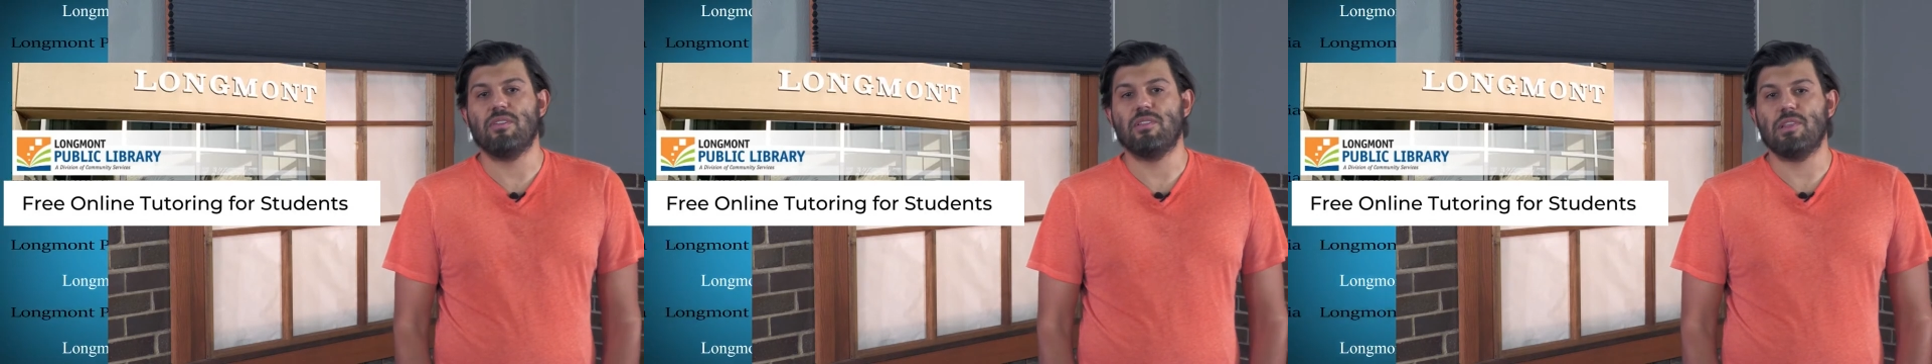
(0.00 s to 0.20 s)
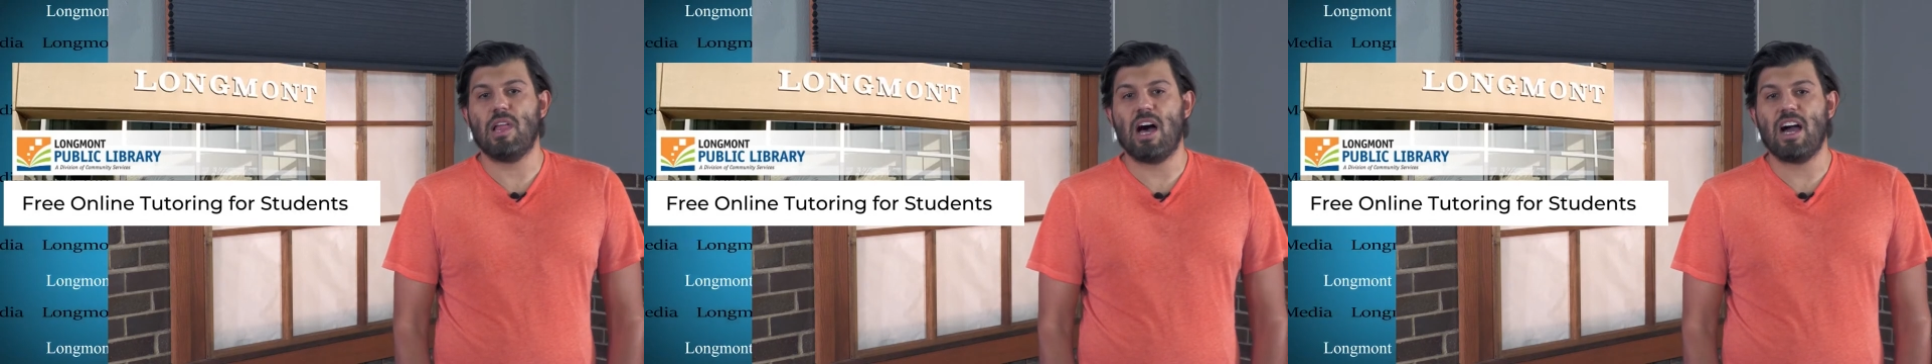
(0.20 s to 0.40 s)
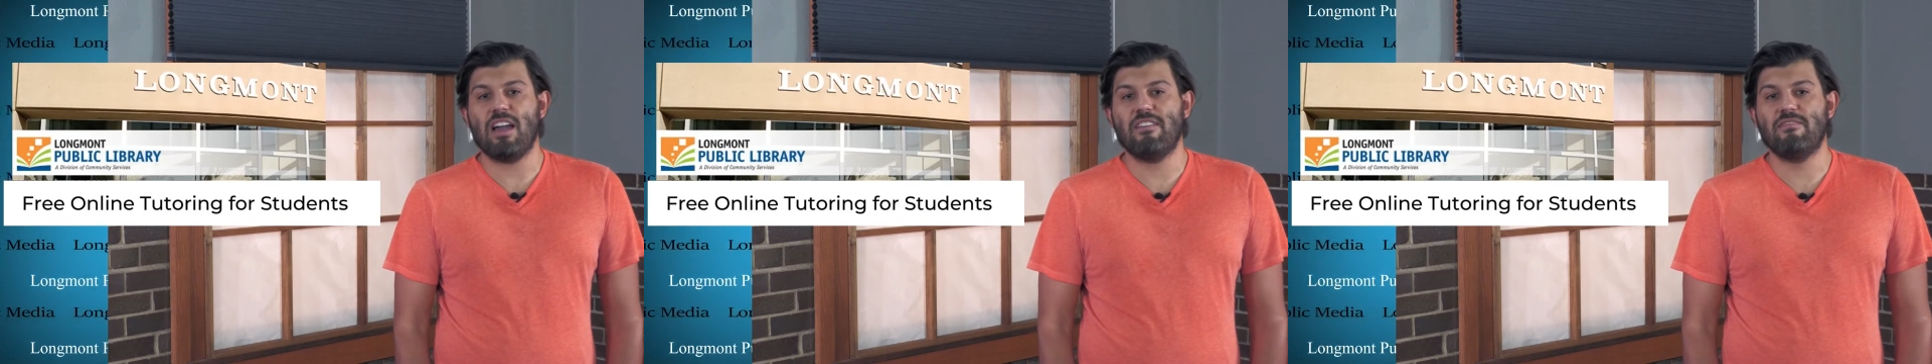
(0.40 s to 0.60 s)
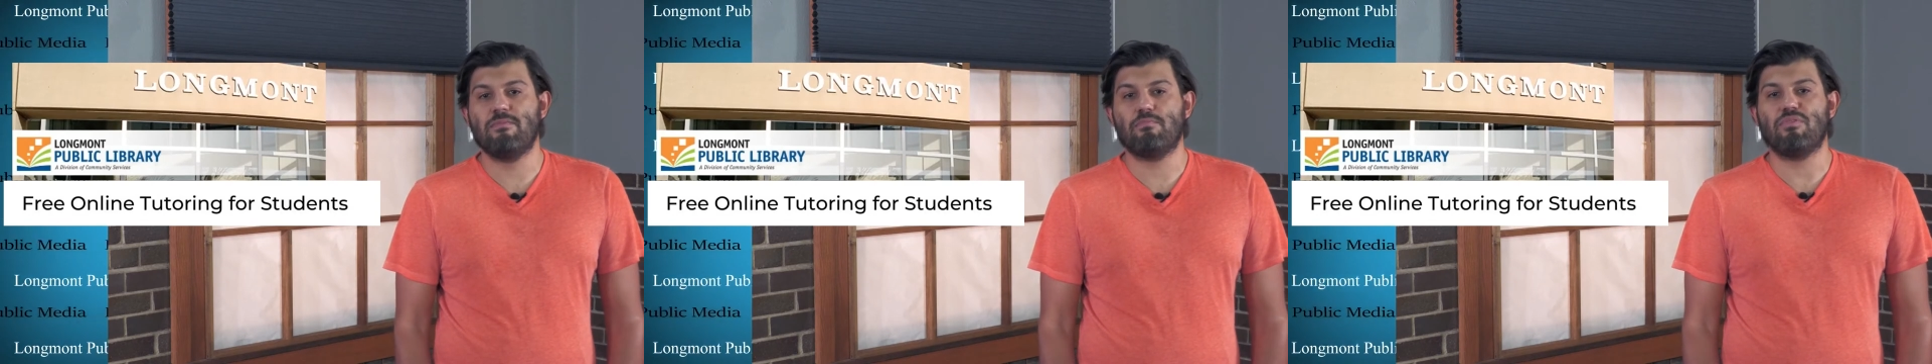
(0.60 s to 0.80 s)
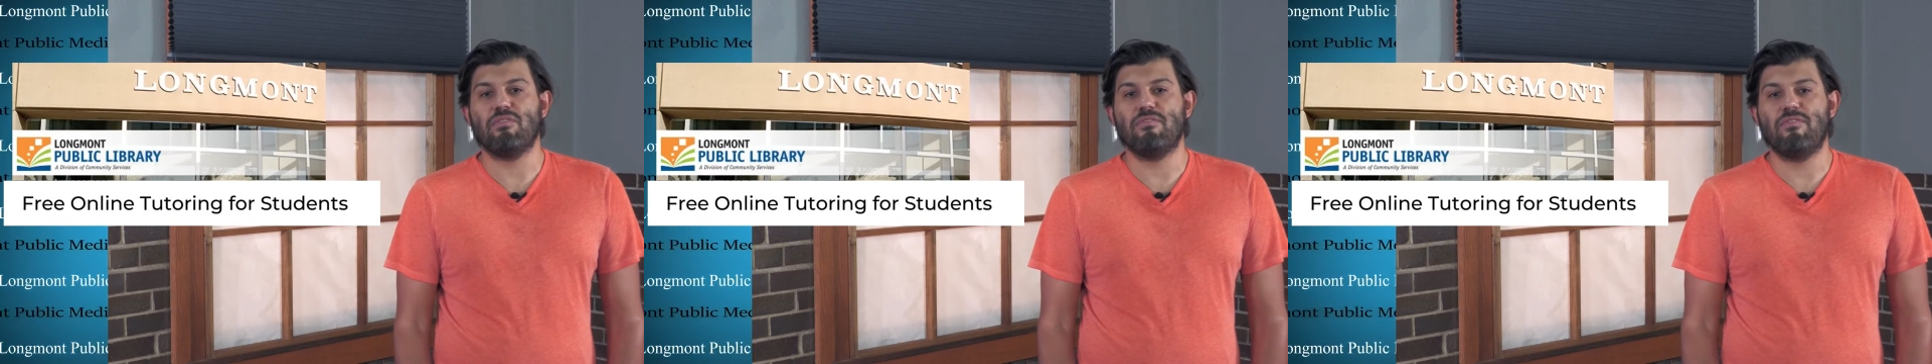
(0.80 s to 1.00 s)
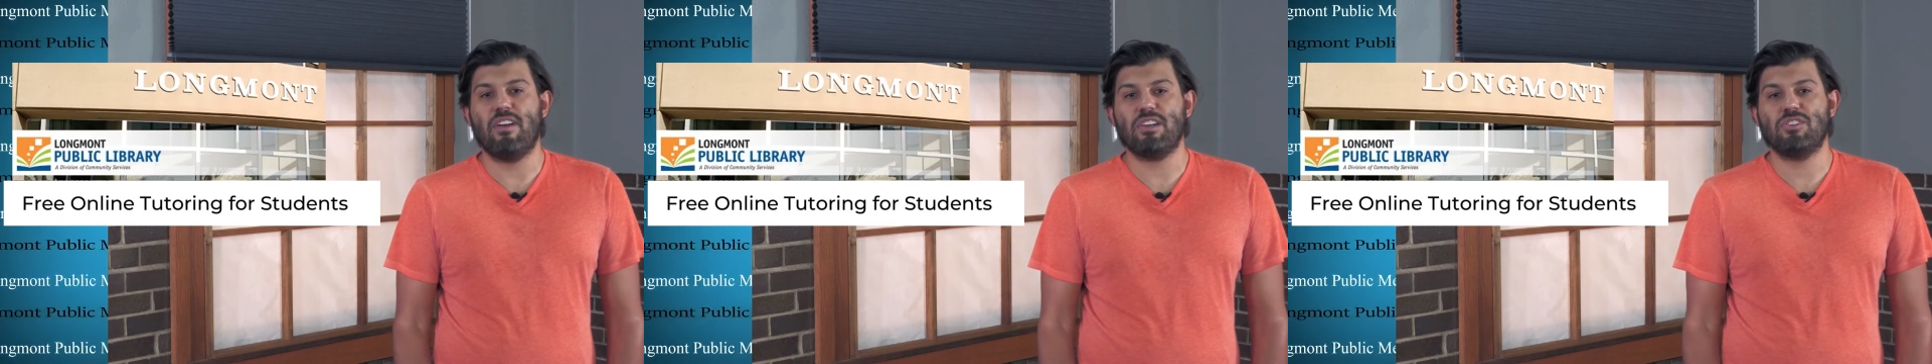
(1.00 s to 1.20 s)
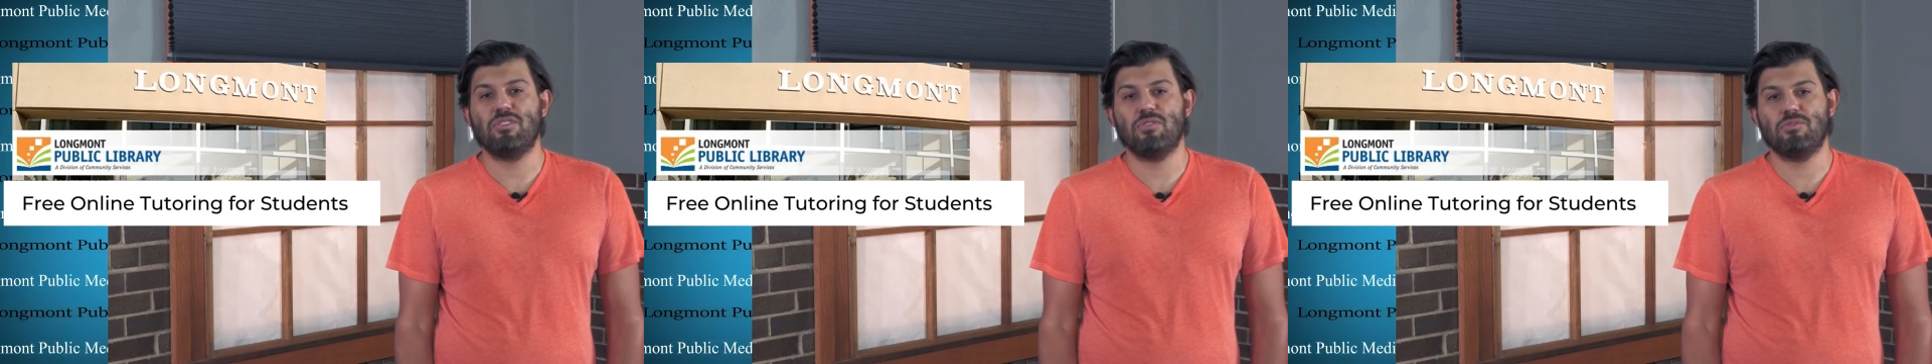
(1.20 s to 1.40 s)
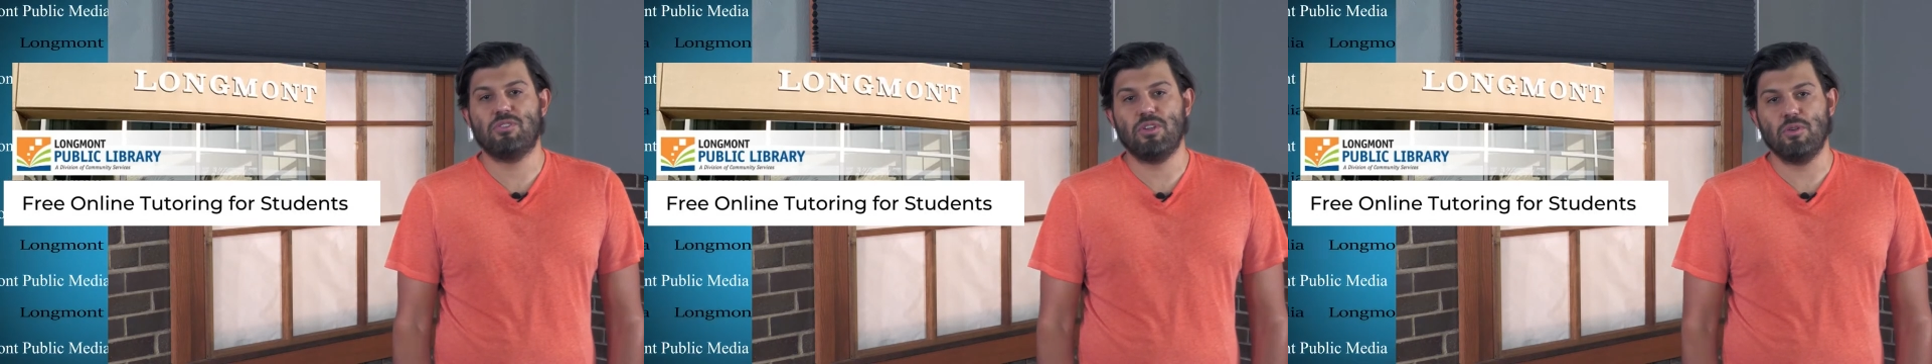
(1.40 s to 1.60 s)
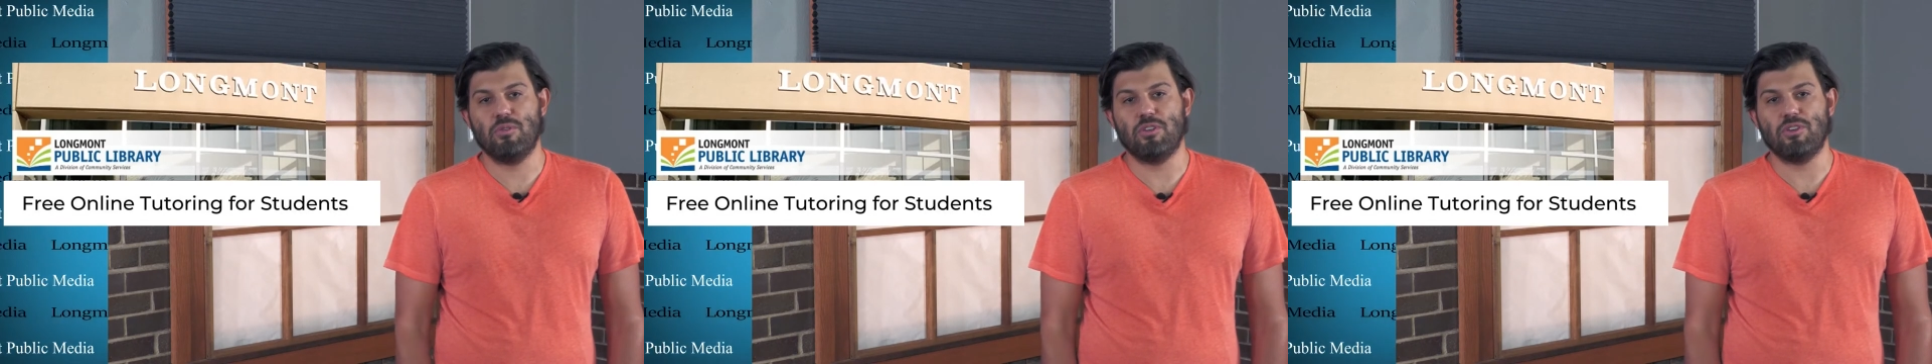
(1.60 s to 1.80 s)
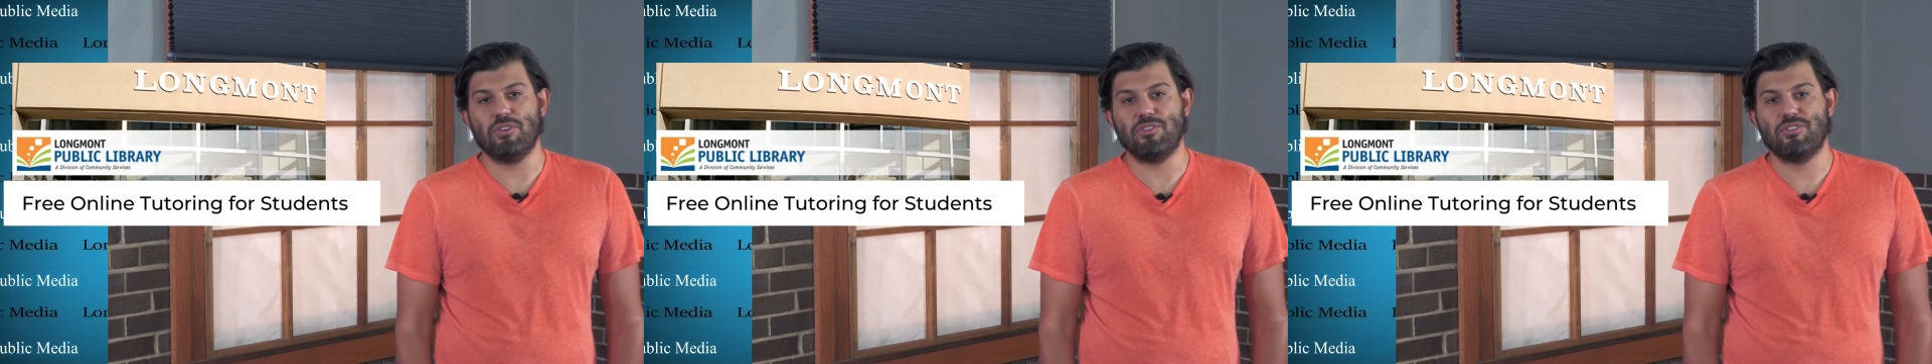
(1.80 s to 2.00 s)
live professional
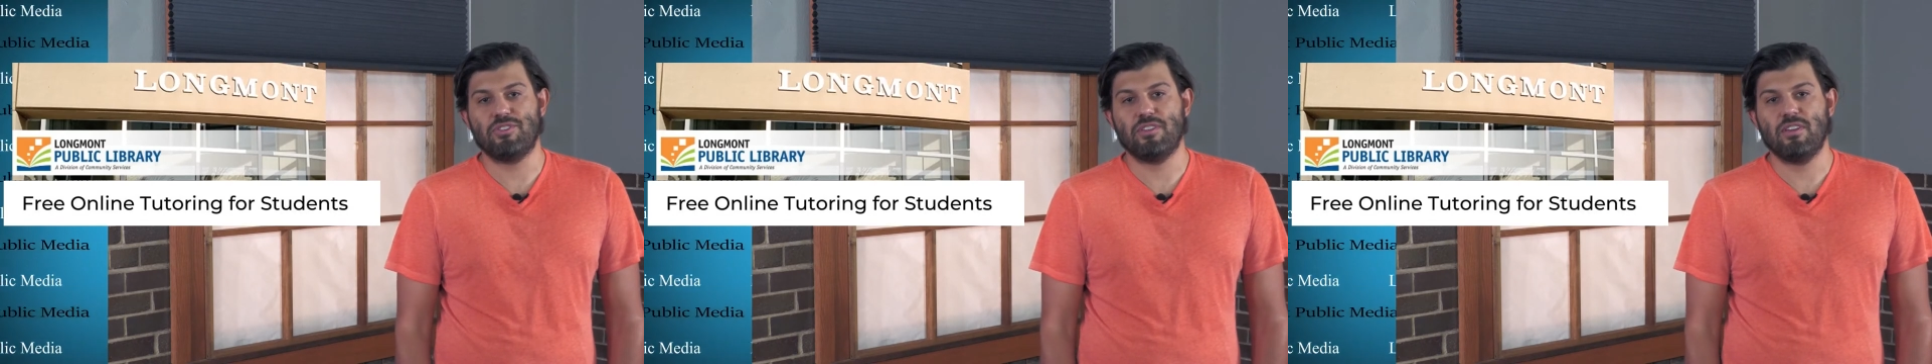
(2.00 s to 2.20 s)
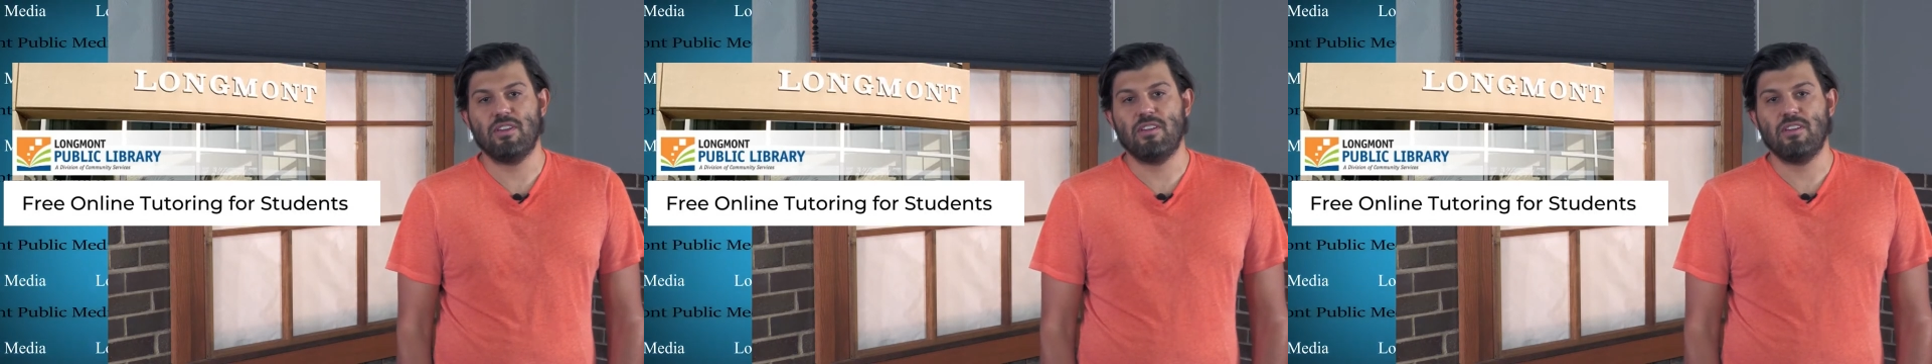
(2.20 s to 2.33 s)
tutors